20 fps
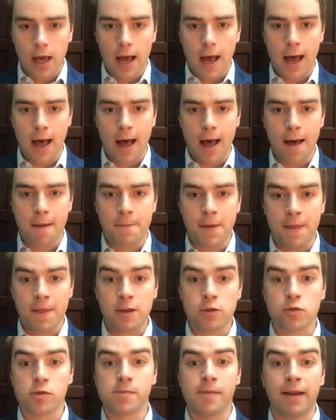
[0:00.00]
And
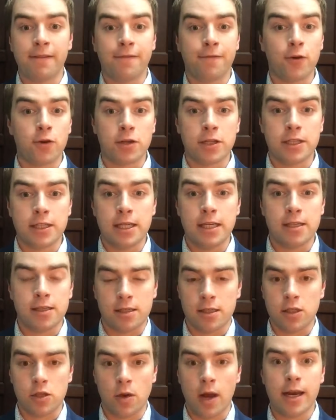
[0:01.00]
this was my first
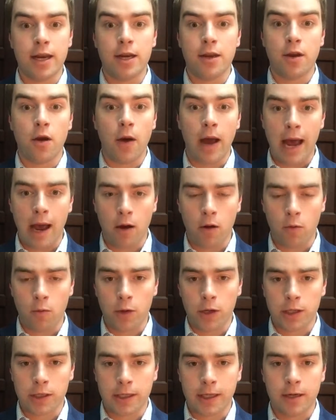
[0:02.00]
season, so I didn't know how it
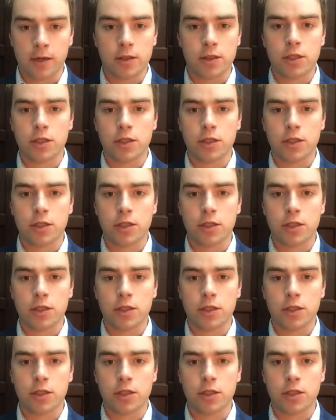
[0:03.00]
worked there.